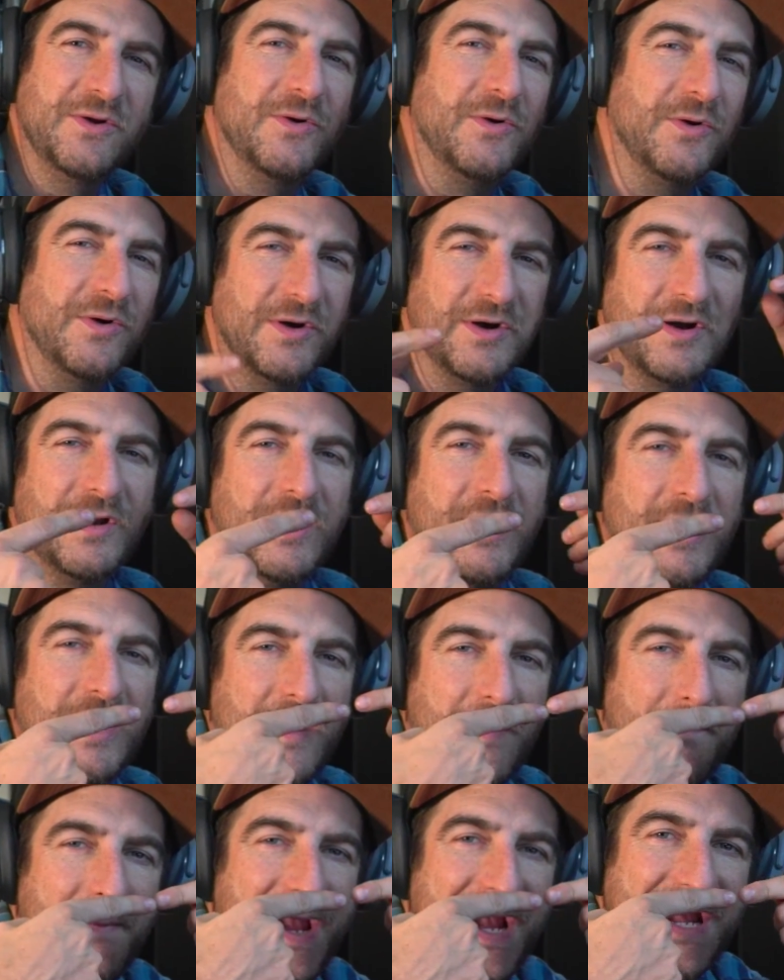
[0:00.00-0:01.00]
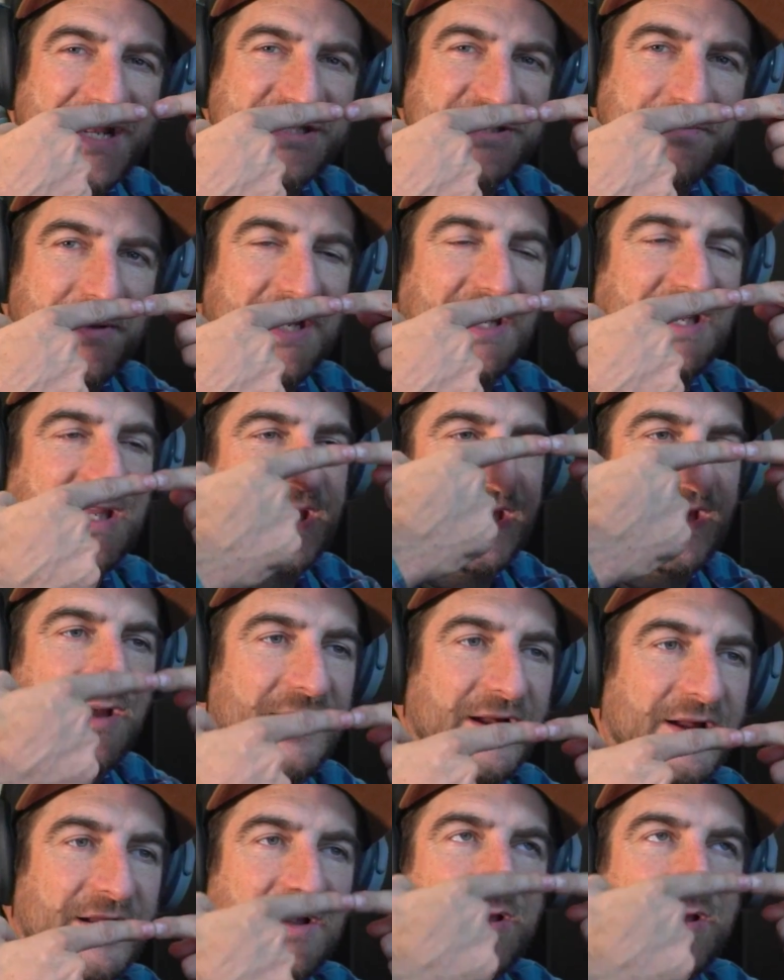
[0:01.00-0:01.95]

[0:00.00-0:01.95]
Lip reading: or matchmaking